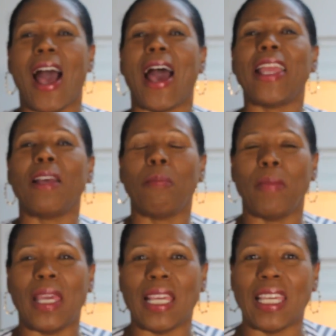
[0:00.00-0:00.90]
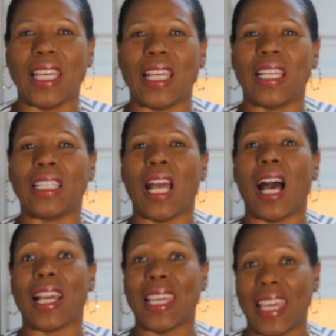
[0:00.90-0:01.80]
I am making
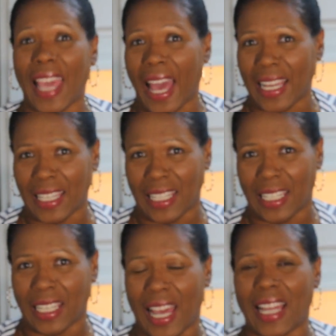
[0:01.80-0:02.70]
a candy,